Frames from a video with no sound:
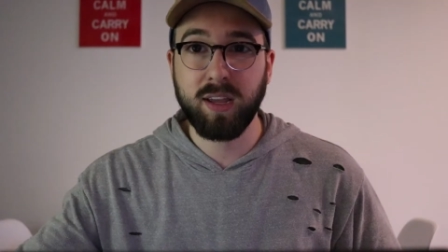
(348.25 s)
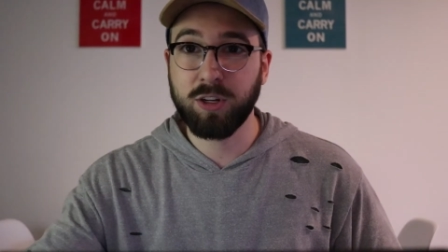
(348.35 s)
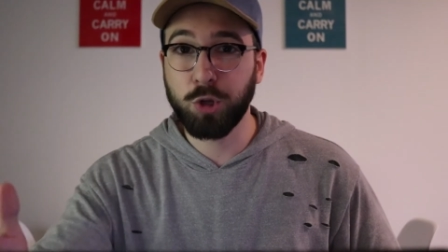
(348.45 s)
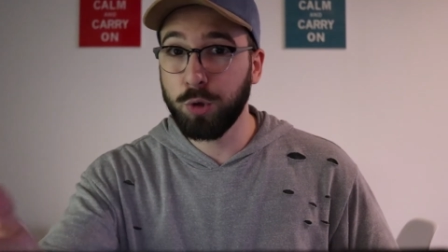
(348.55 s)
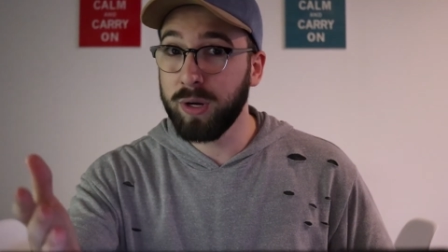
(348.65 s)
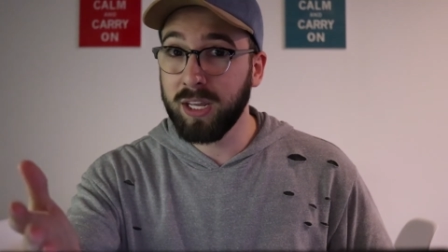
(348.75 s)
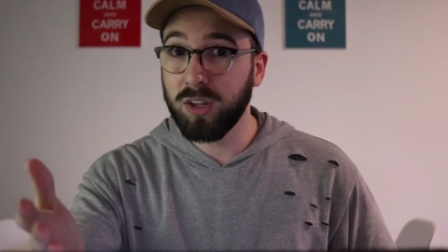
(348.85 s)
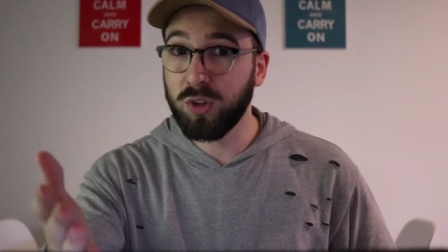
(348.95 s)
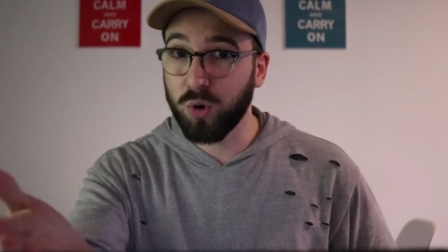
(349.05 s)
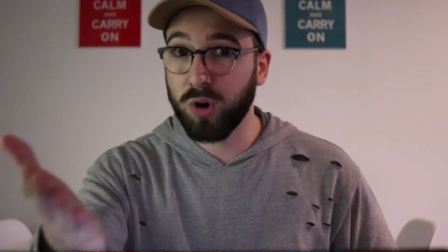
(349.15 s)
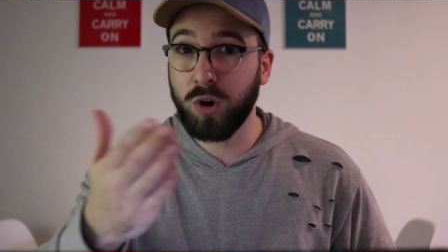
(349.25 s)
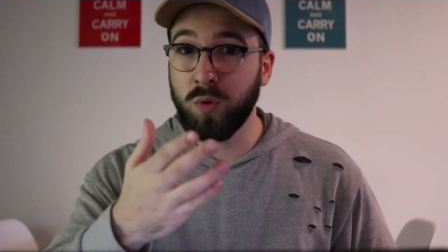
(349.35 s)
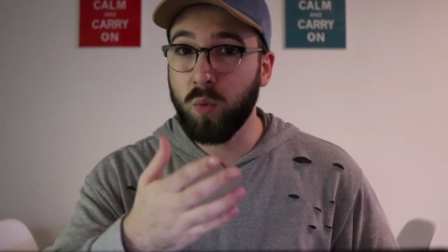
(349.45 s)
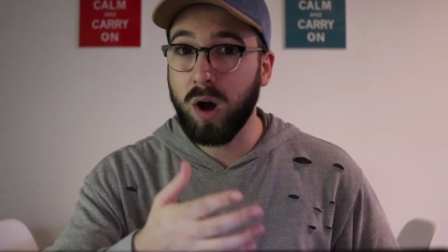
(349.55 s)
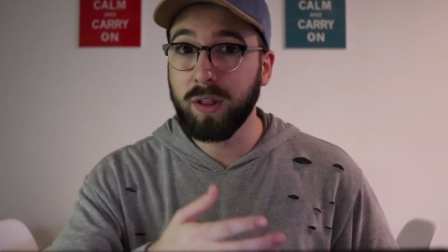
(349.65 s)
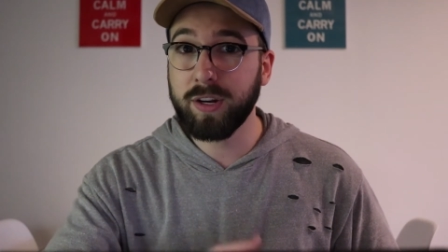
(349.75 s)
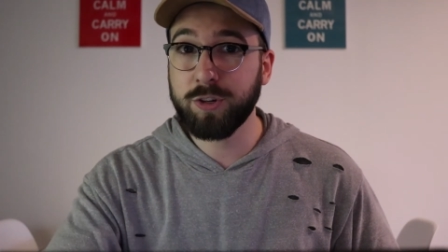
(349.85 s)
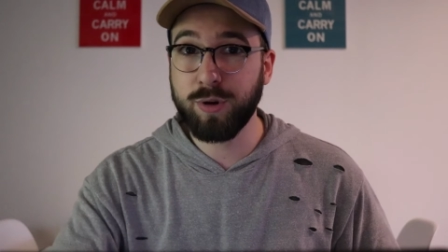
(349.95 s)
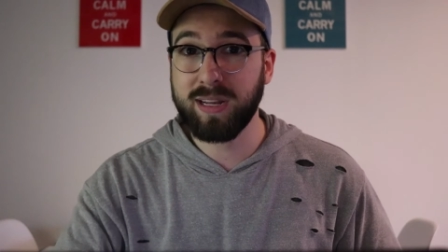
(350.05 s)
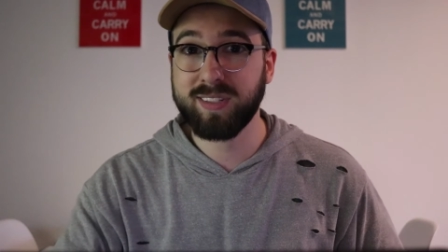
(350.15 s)
including your own wallet
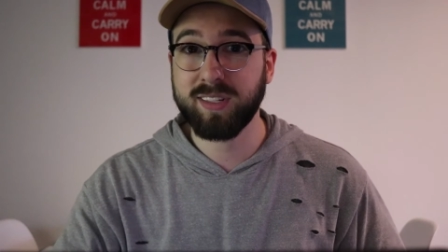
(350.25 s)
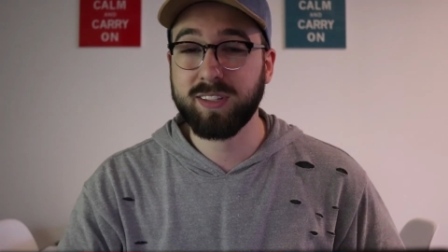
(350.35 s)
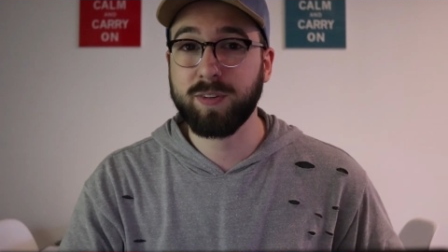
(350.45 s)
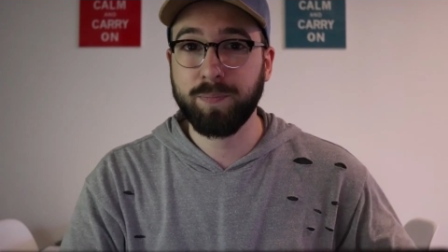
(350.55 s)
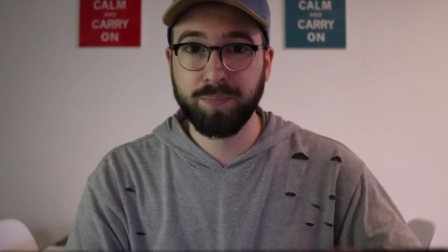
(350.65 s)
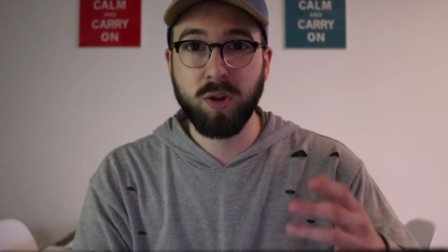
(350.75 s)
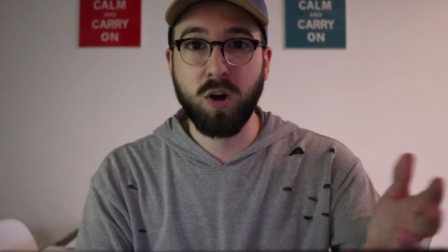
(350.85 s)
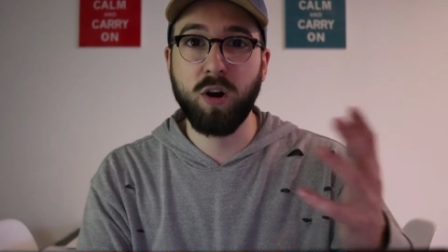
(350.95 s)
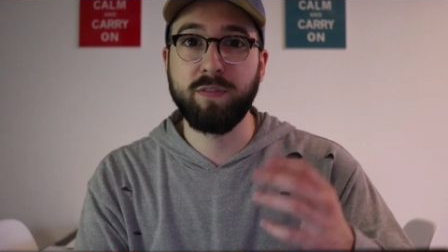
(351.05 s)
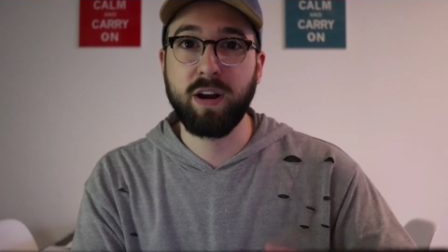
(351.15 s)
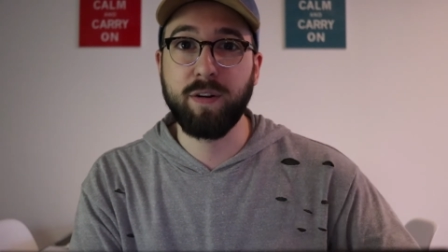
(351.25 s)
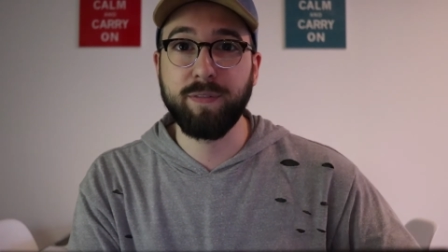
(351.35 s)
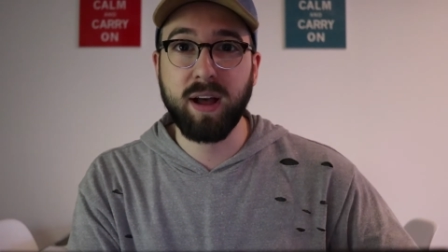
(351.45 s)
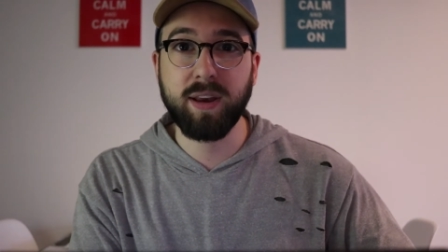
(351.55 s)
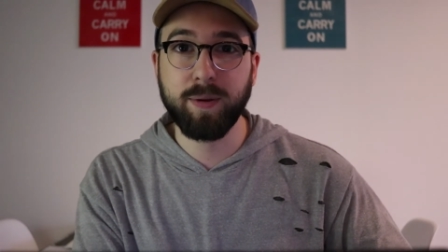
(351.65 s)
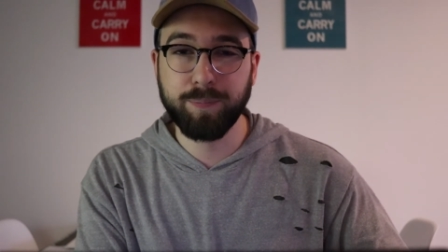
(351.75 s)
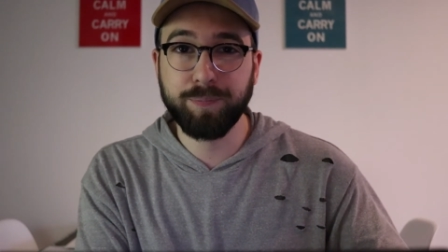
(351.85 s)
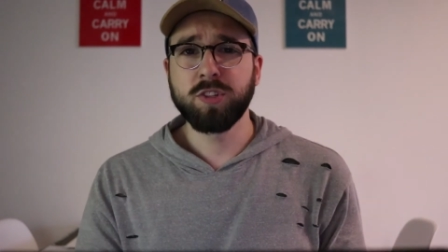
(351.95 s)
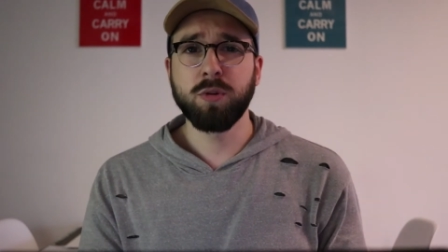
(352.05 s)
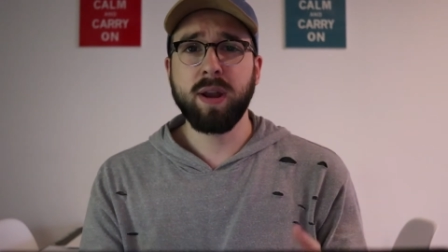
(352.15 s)
addresses, are verified.
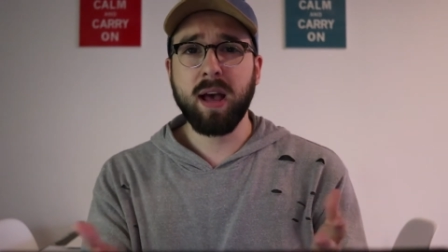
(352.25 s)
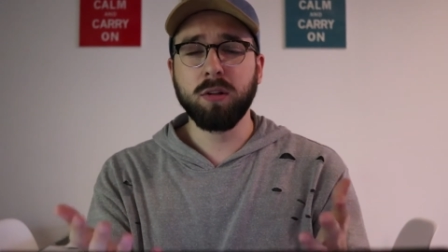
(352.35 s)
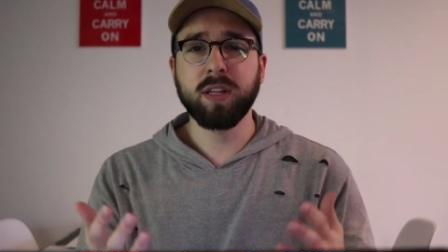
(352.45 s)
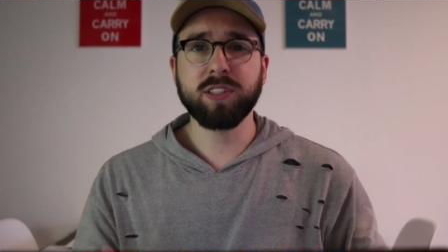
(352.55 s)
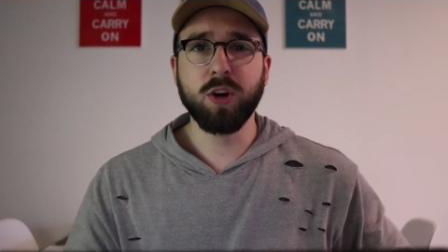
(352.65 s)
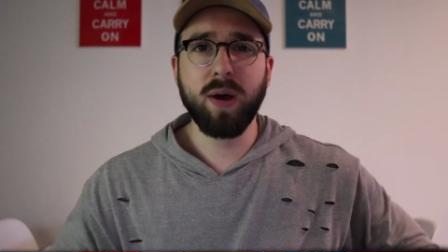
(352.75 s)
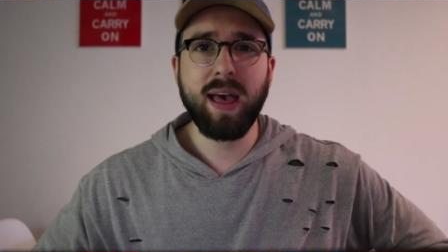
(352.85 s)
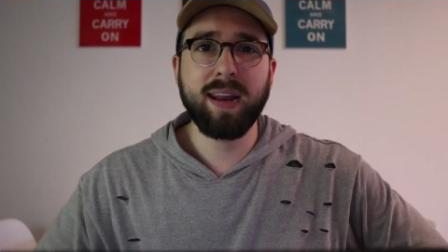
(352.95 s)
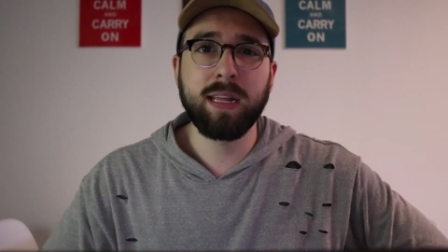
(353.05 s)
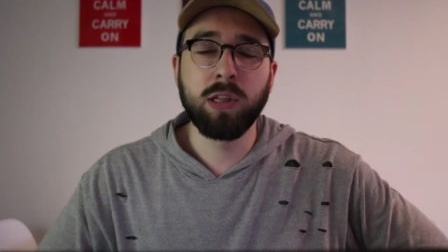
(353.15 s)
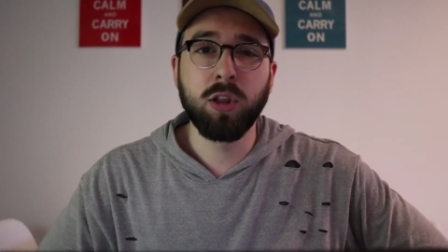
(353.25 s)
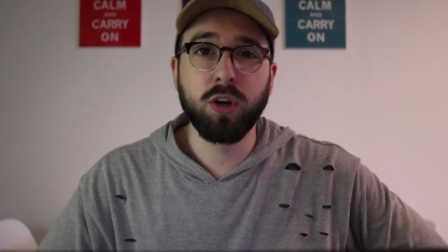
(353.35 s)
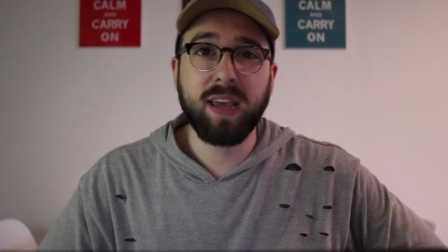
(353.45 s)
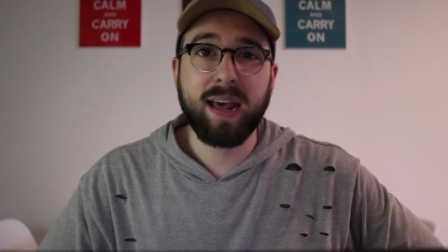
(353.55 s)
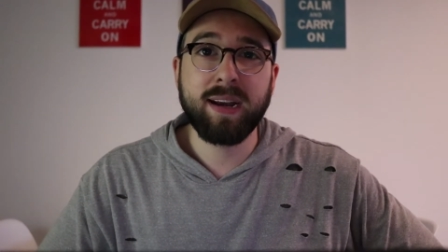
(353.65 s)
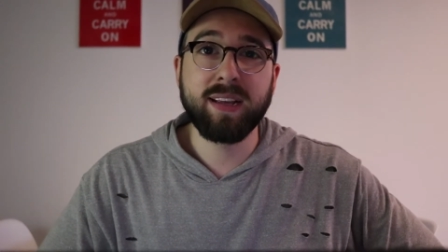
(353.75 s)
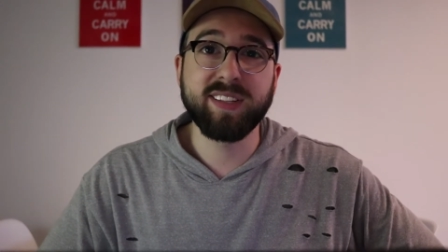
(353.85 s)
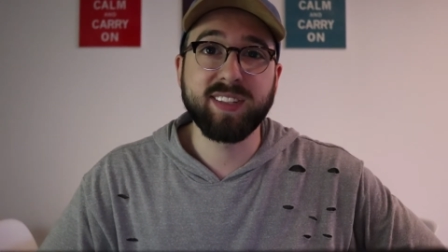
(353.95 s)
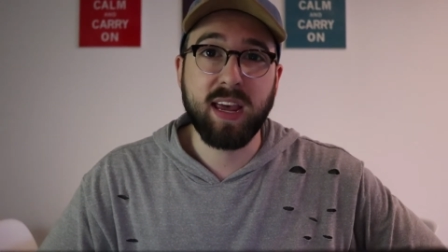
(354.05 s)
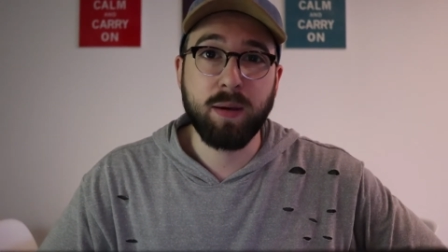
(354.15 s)
So now let's go ahead and look at an
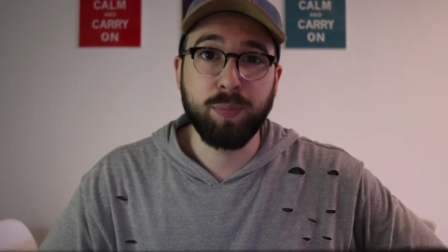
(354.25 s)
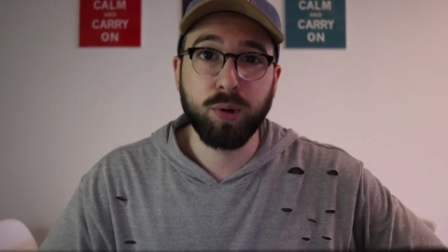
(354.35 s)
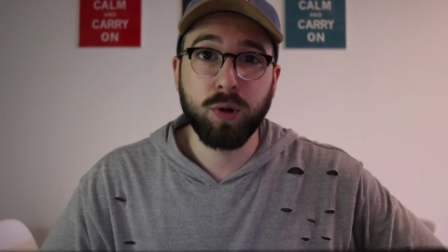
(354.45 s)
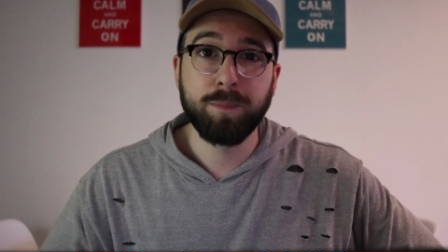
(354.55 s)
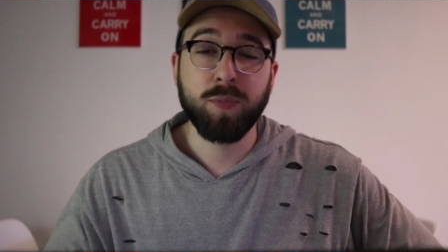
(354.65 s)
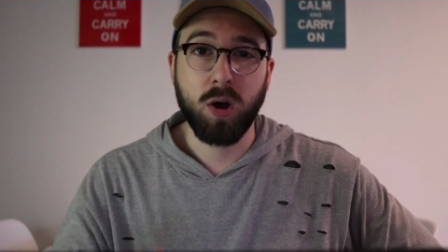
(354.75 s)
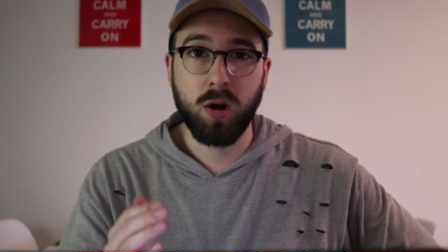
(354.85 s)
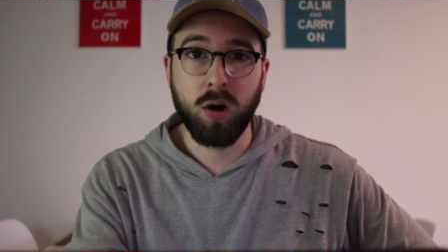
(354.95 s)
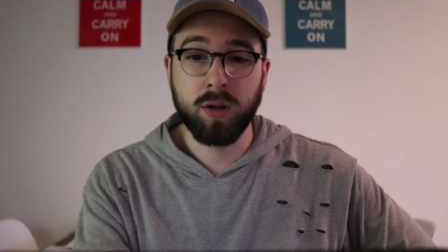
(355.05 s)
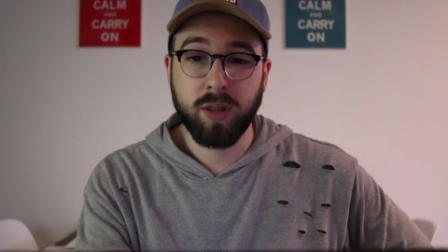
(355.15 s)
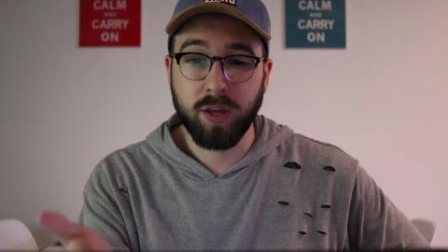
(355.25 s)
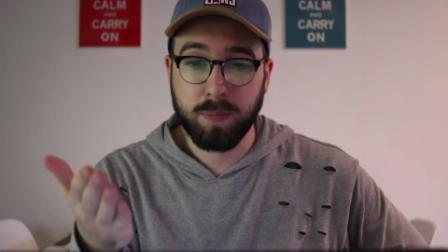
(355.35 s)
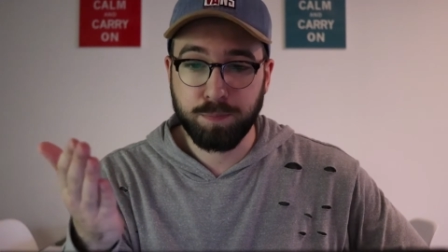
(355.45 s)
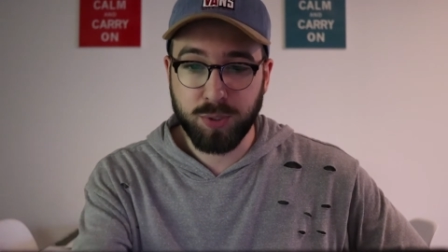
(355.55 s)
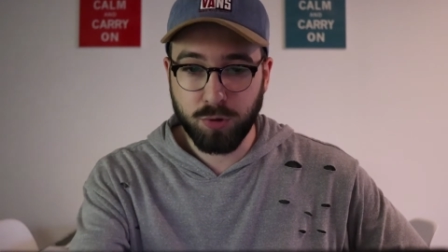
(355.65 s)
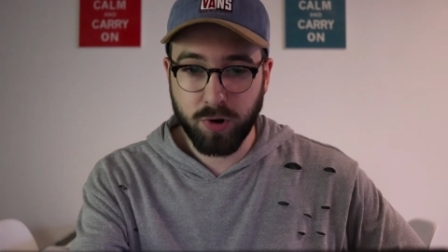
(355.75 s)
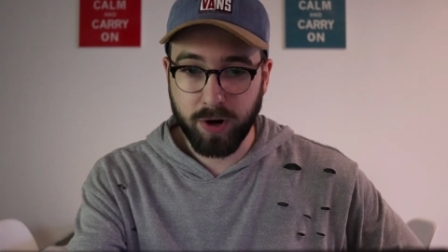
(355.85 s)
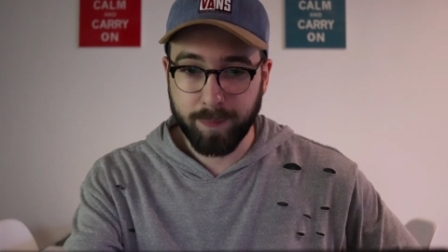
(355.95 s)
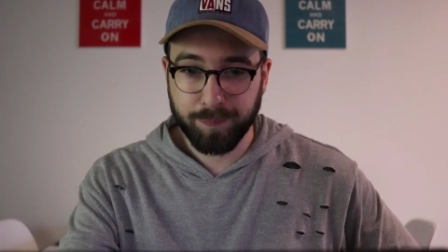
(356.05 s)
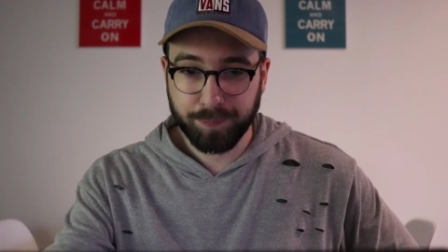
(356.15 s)
example on the
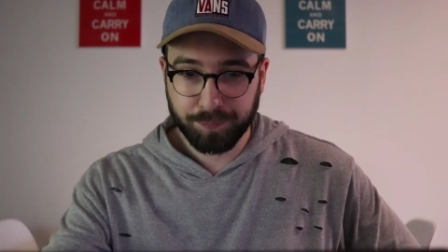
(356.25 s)
computer.